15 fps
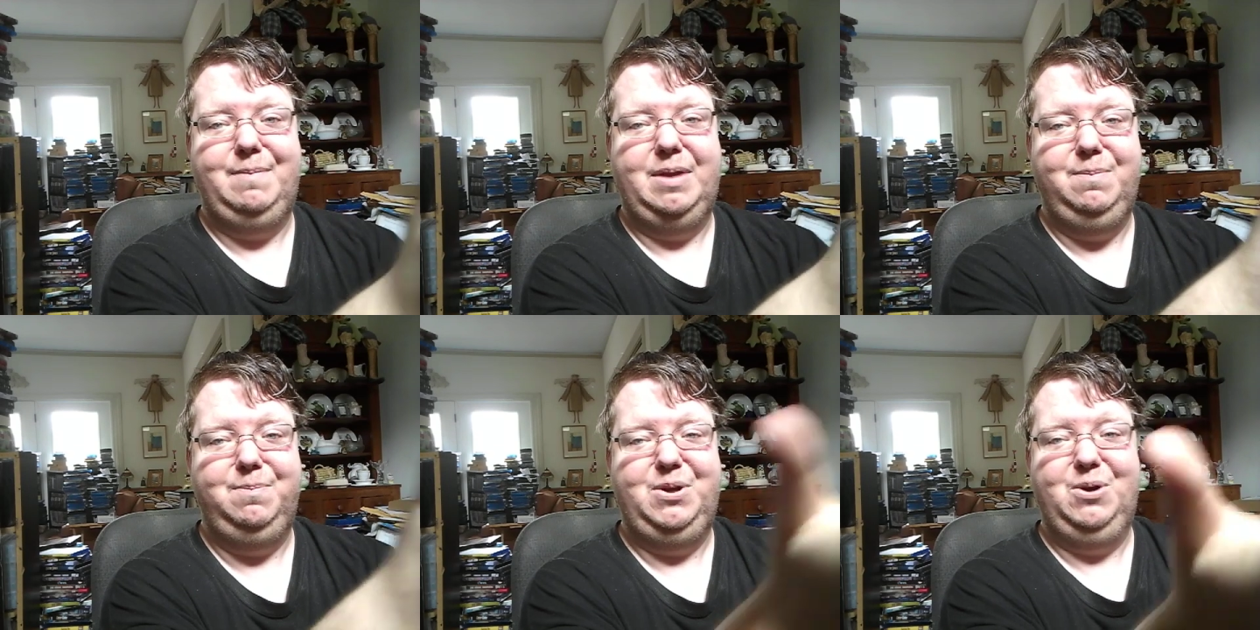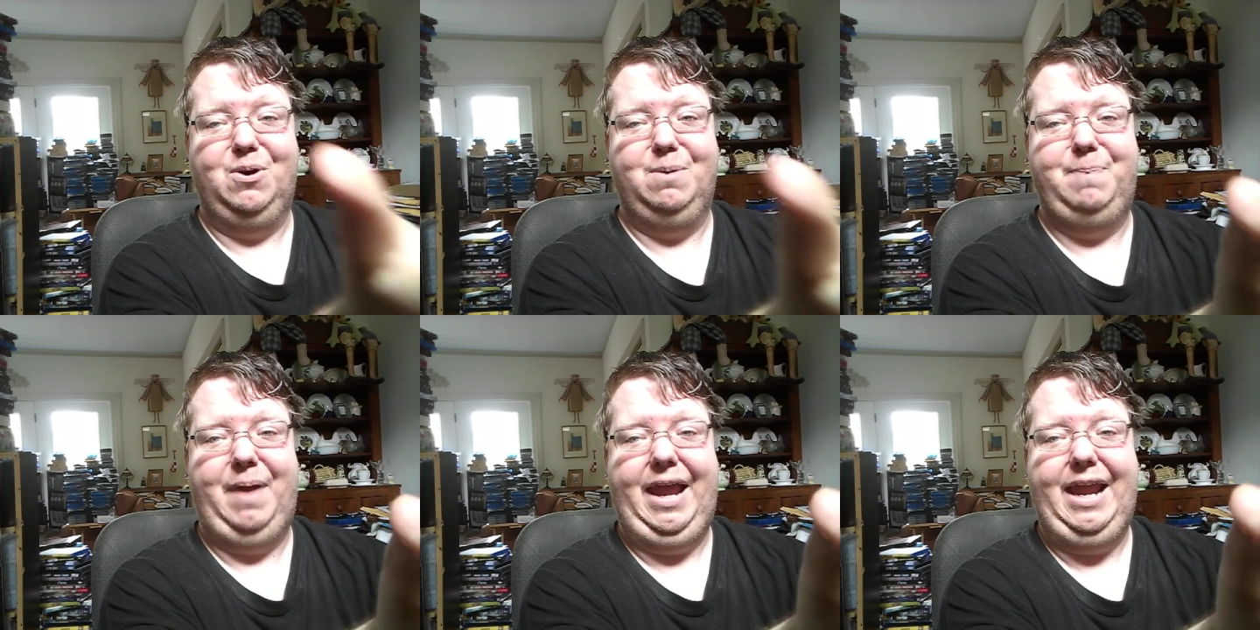I mean,
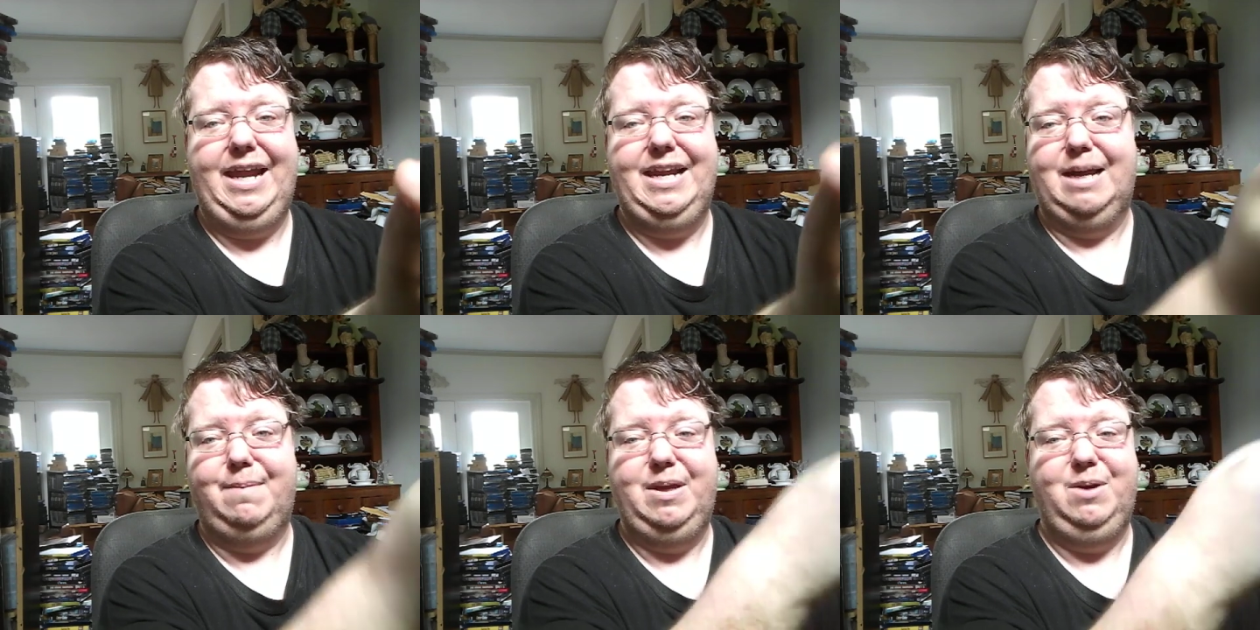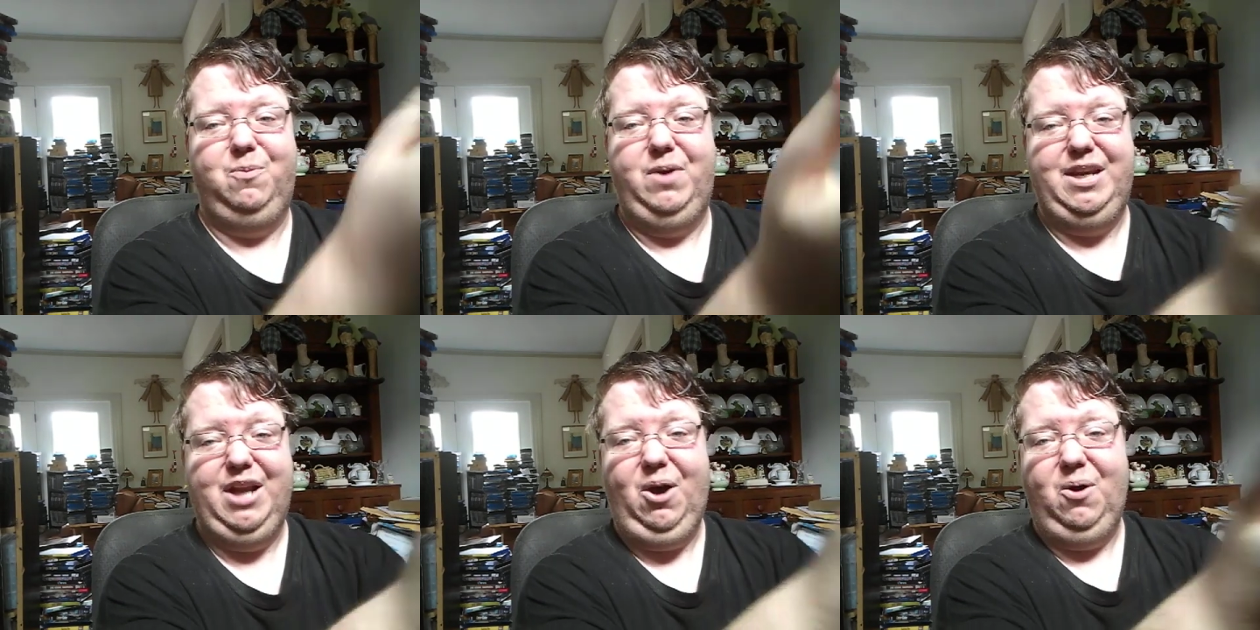pure pain. I mean,
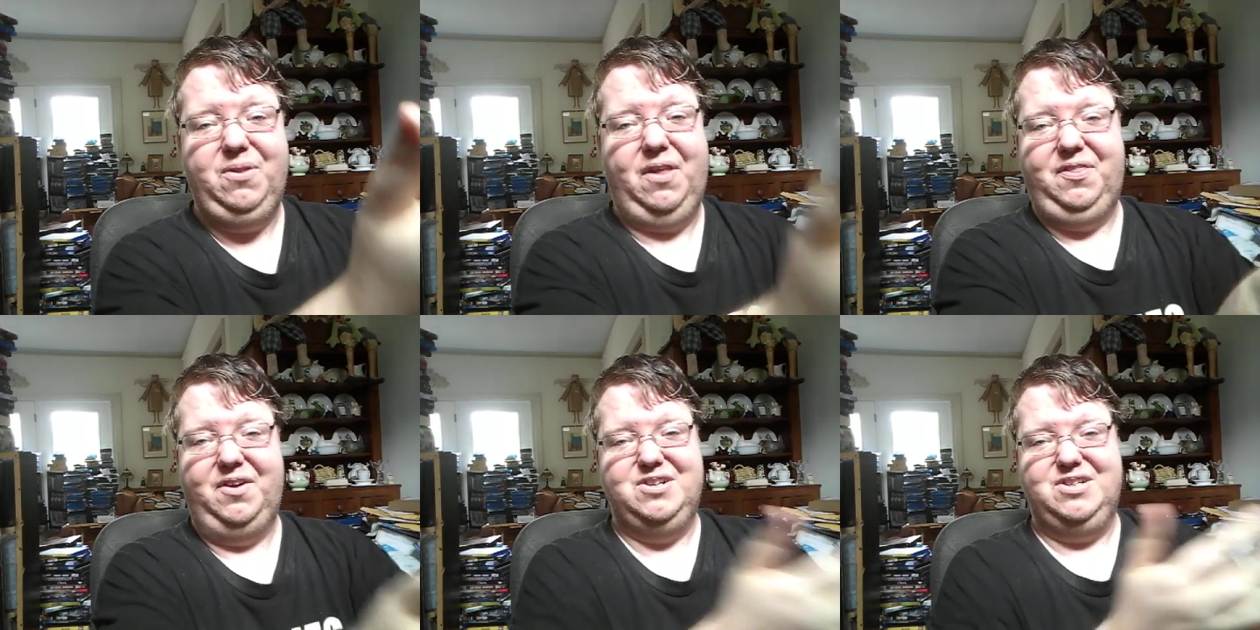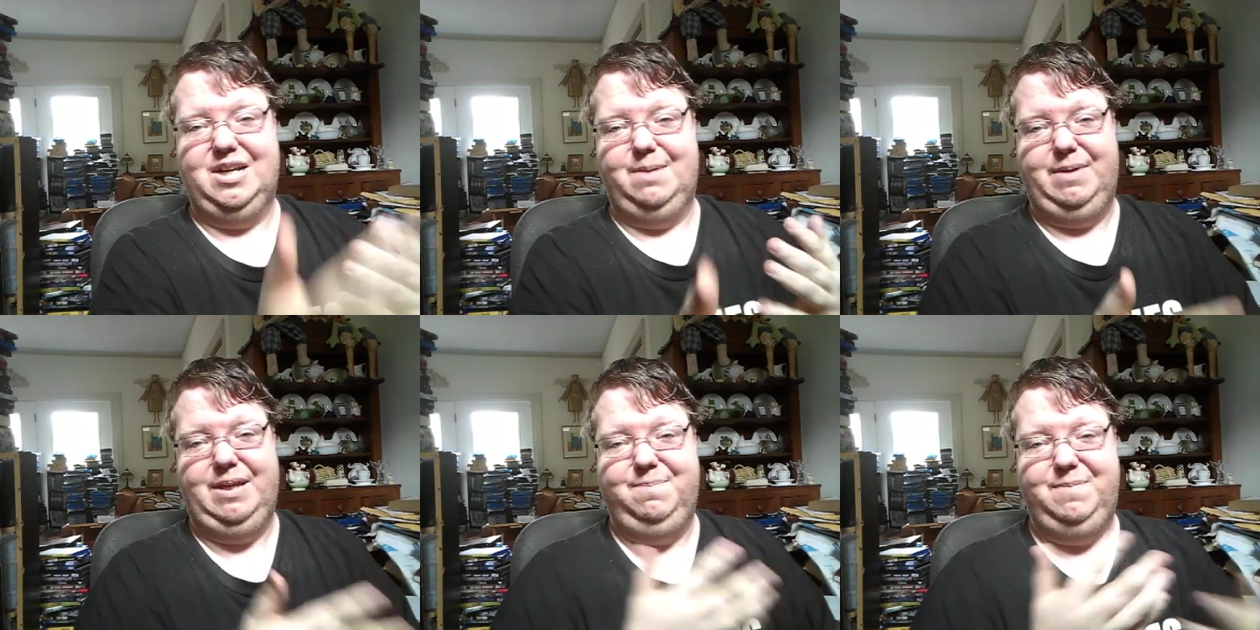we know that there's
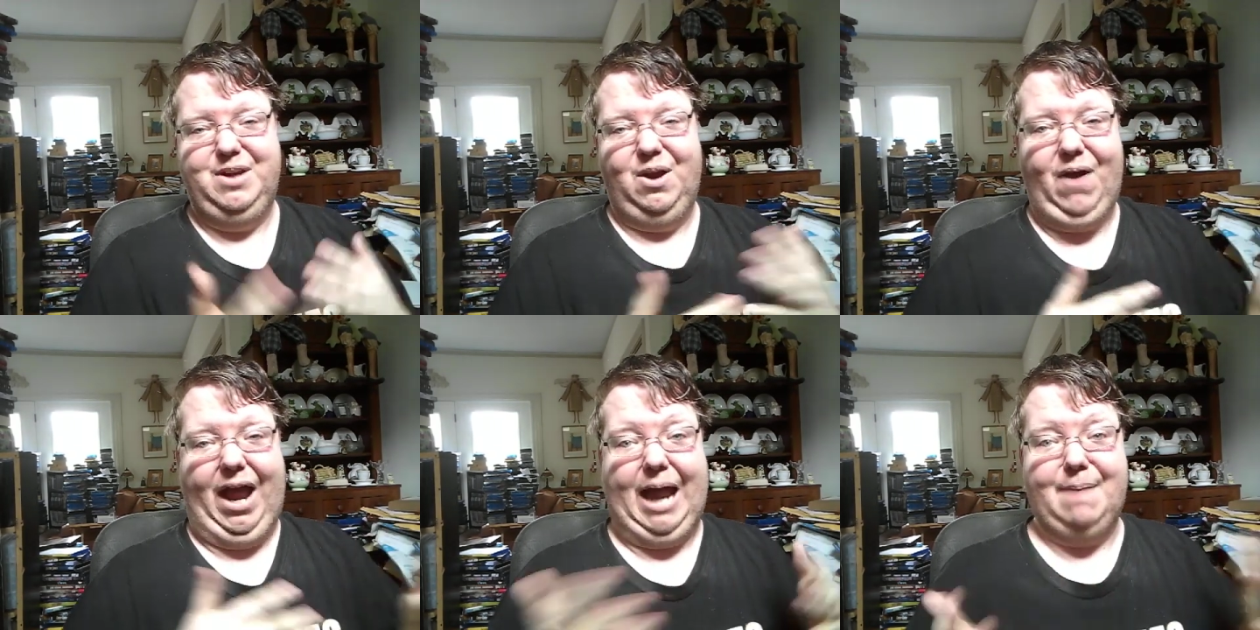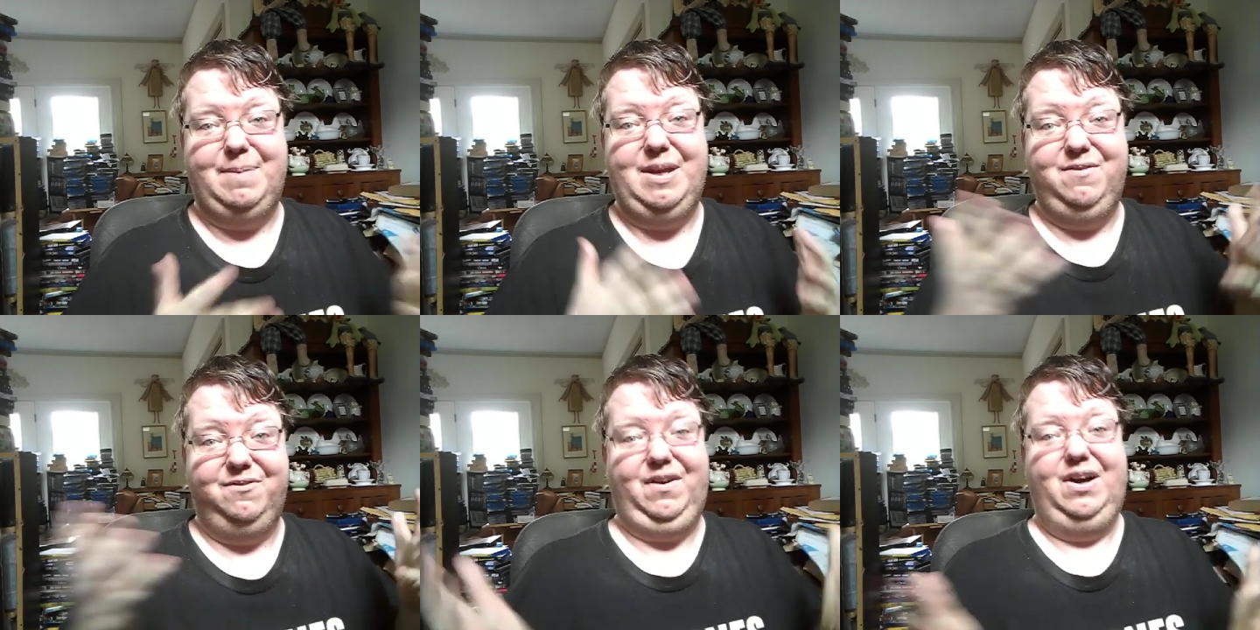going to be, you know,
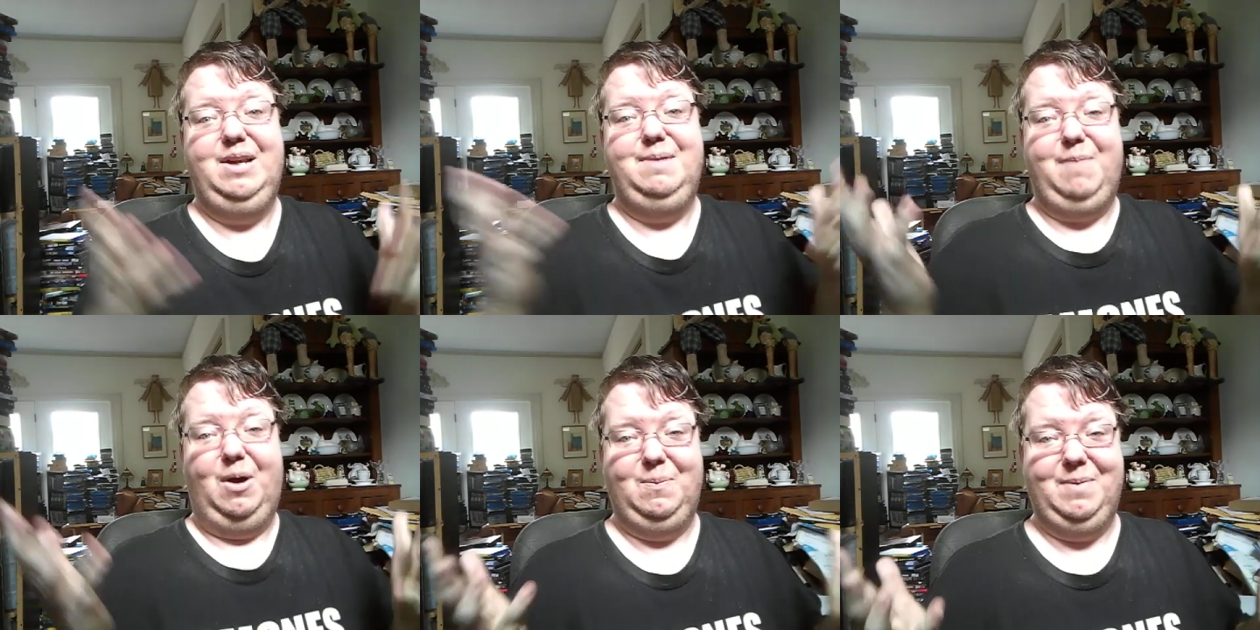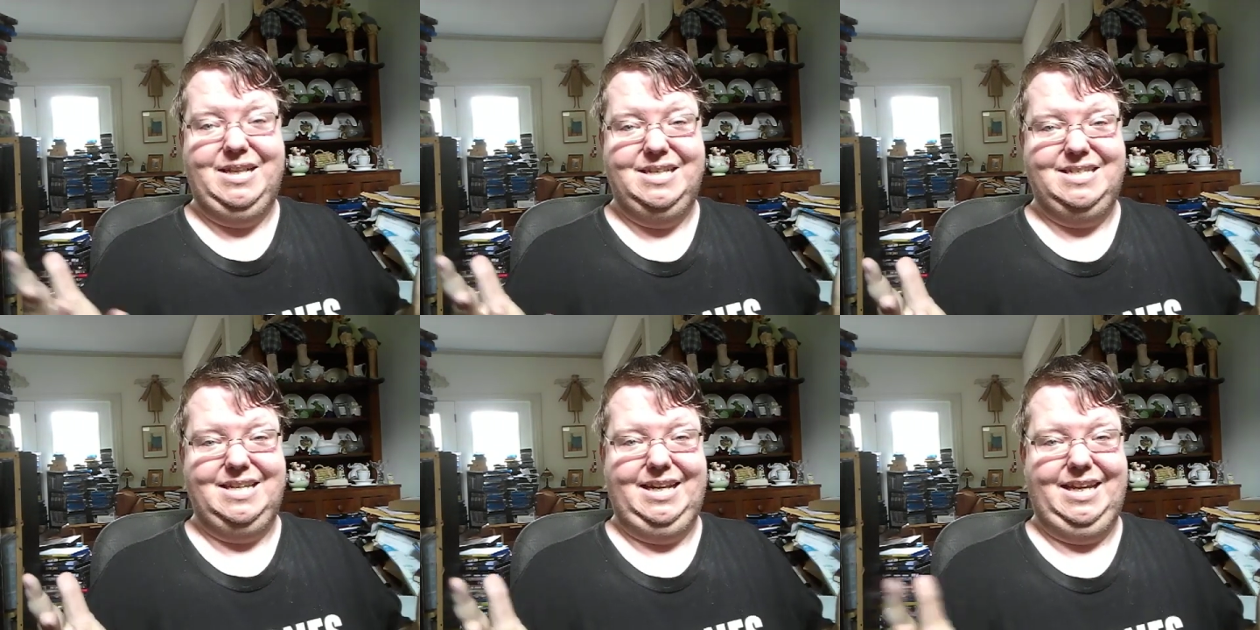happy, fun
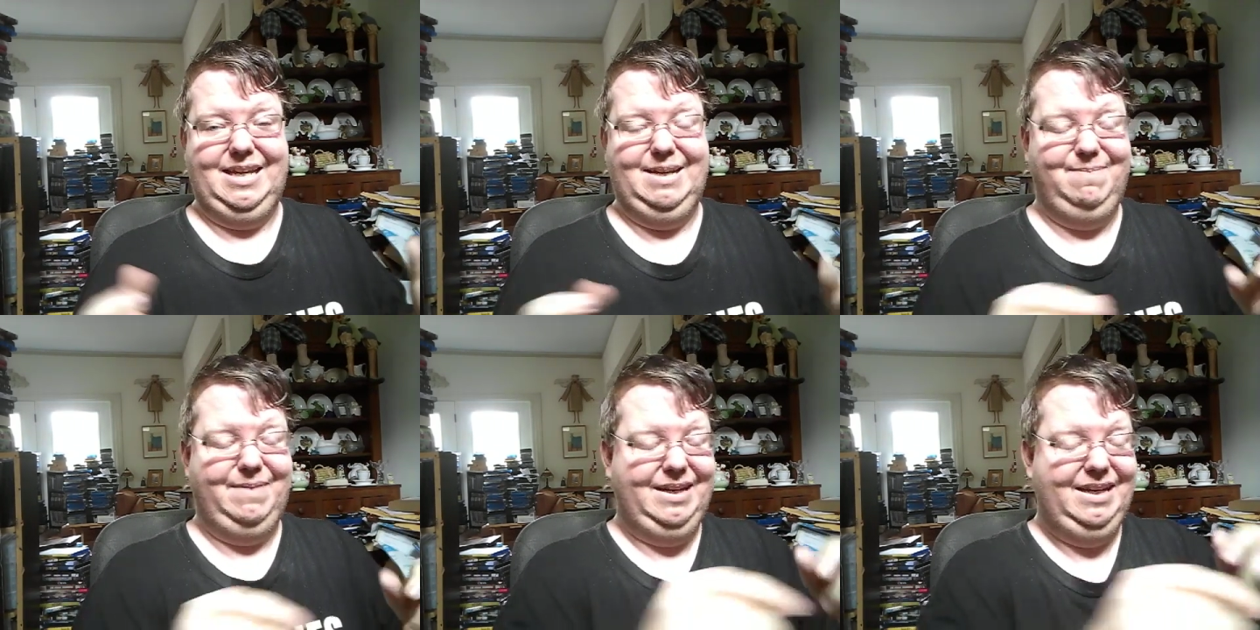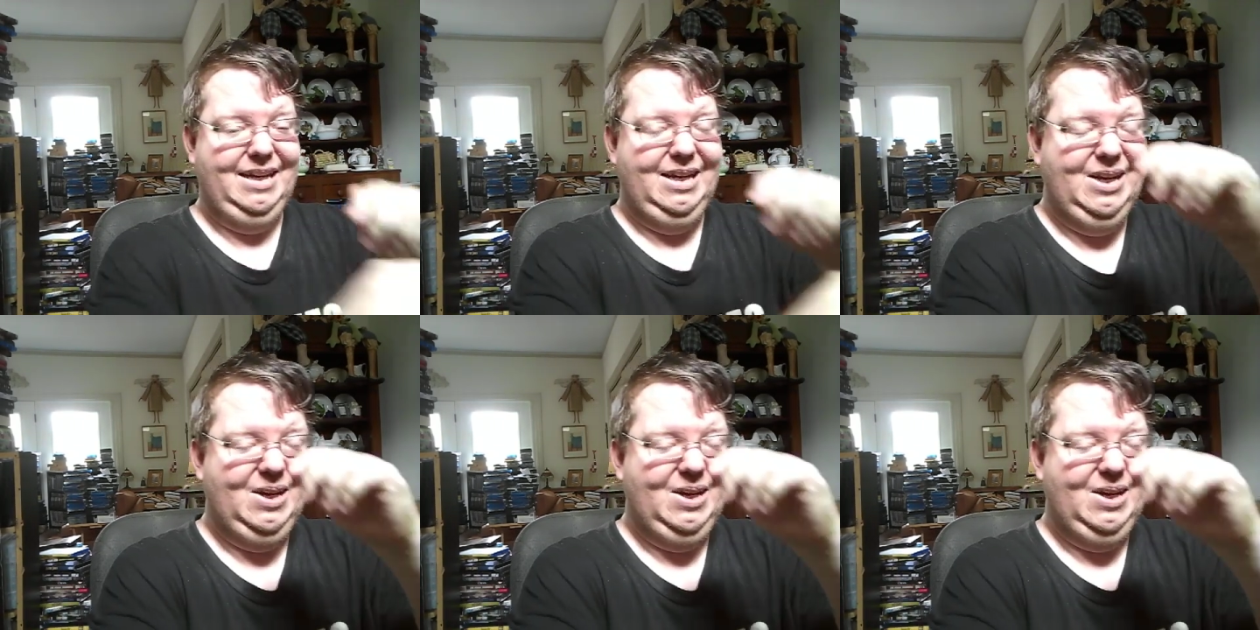moments in it, but